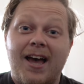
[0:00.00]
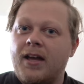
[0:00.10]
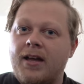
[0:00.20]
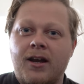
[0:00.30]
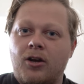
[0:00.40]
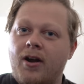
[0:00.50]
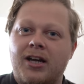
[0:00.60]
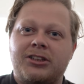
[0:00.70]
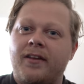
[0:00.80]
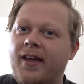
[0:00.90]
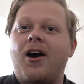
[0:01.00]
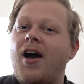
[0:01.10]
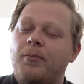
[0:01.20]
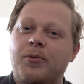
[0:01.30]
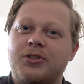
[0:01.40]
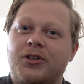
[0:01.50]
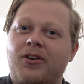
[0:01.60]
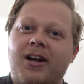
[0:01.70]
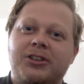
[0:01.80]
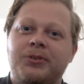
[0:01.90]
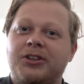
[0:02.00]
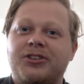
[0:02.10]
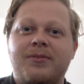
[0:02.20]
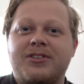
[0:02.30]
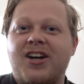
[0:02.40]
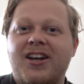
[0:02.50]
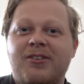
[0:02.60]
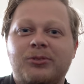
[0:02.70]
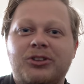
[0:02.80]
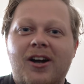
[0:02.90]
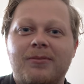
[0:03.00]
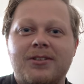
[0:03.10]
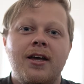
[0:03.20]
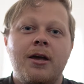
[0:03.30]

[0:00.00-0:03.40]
It kind of crashed how the Apple Music crashed when the Travis Scott album dropped.